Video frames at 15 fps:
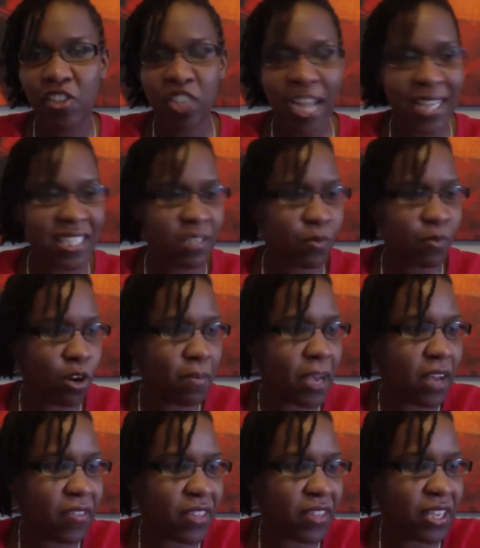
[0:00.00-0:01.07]
chat some more
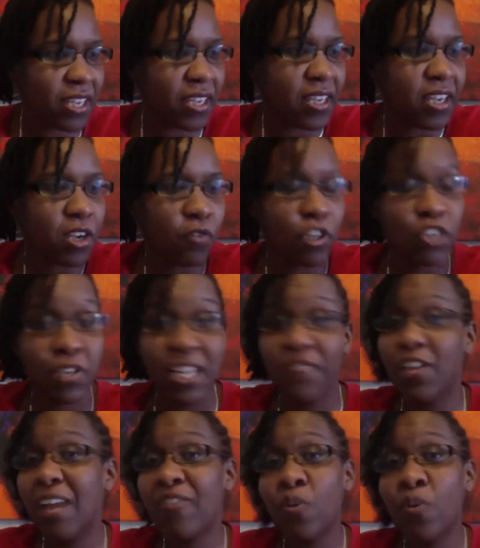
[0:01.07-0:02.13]
about the retreat.
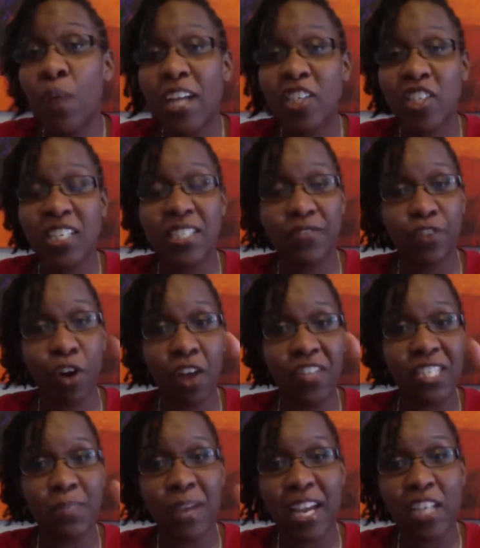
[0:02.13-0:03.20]
If you have questions, if you're on
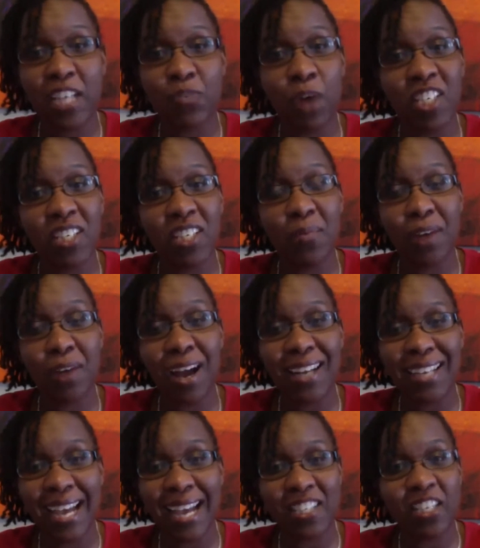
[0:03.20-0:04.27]
this page watching the
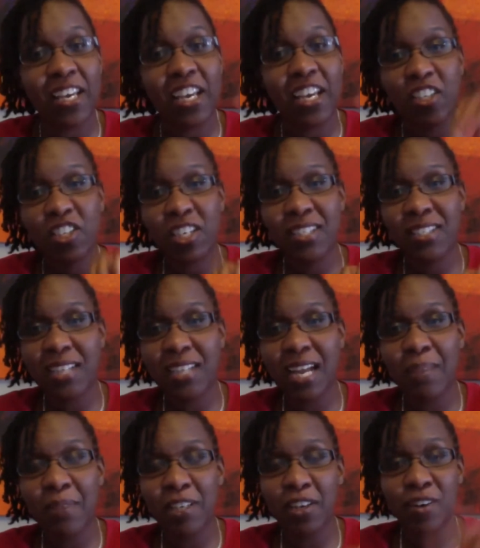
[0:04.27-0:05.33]
broadcast, just
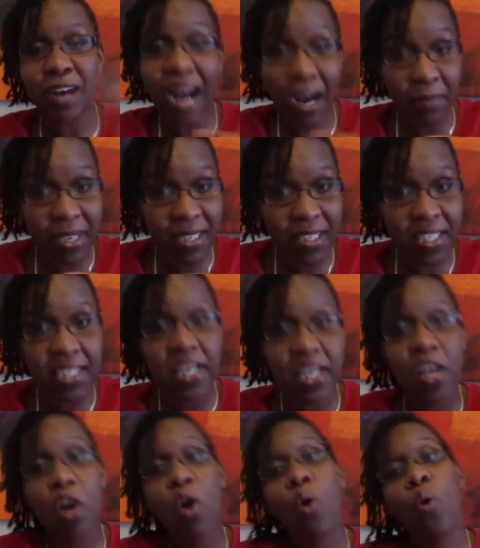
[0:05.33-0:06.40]
type in your comments
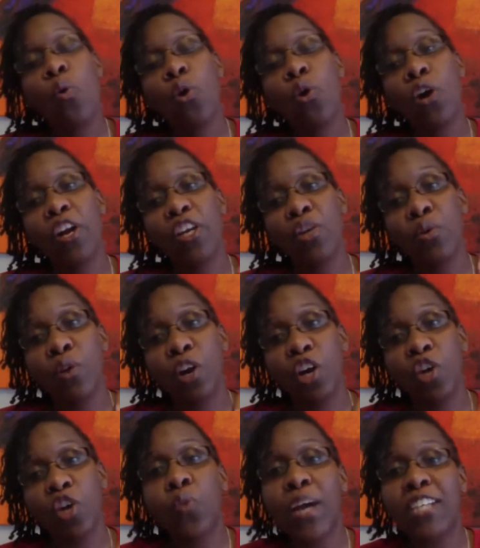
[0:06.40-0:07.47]
or
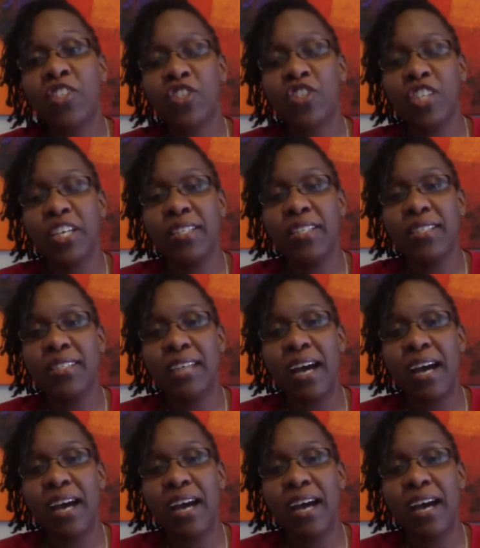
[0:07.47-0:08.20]
your questions